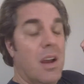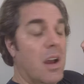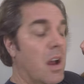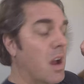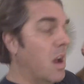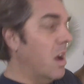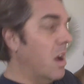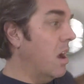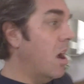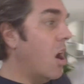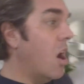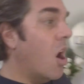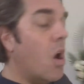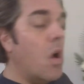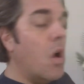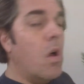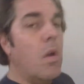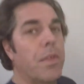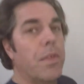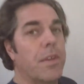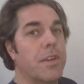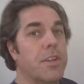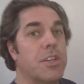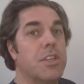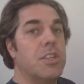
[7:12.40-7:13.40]
All
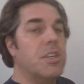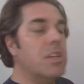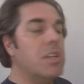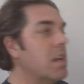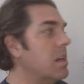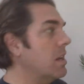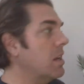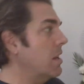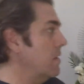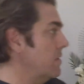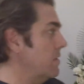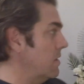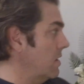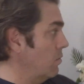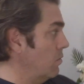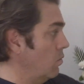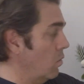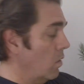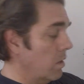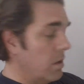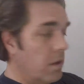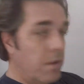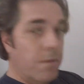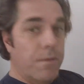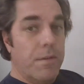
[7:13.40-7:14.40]
the shit, and then
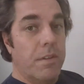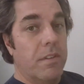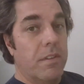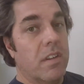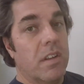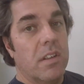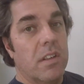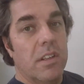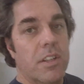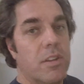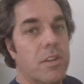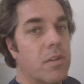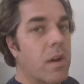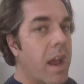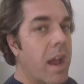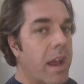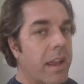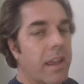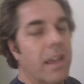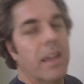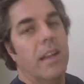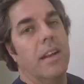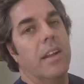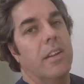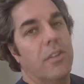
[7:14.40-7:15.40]
what you physically
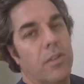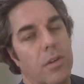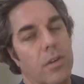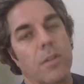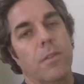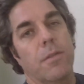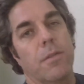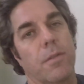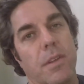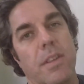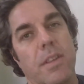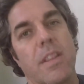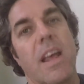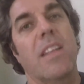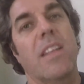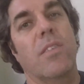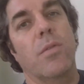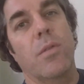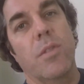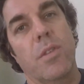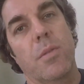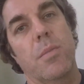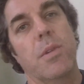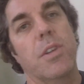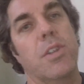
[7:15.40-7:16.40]
track in. And truthfully, that's
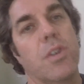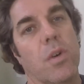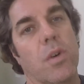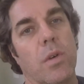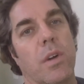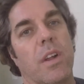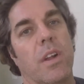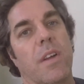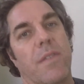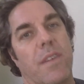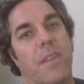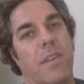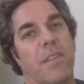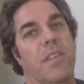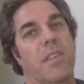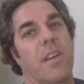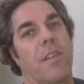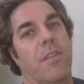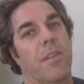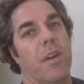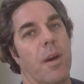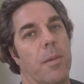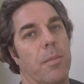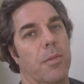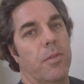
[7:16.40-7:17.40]
where the majority of this
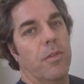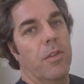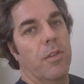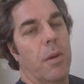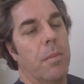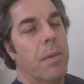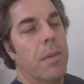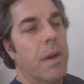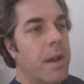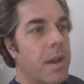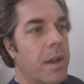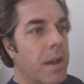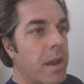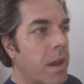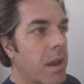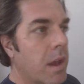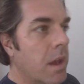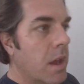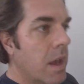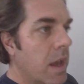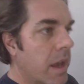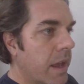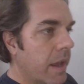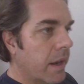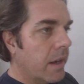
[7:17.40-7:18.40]
stuff comes from.
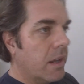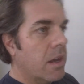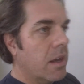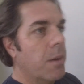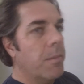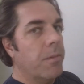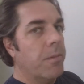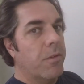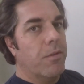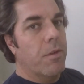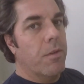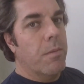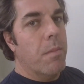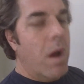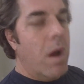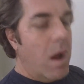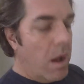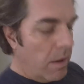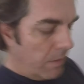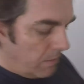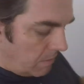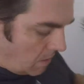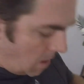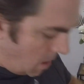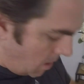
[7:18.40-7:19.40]
It comes from
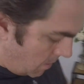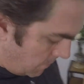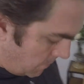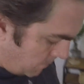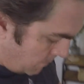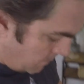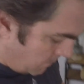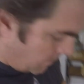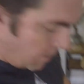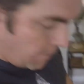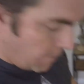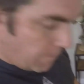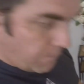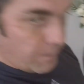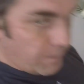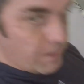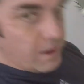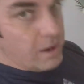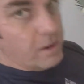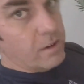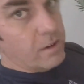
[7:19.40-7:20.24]
us off of our feet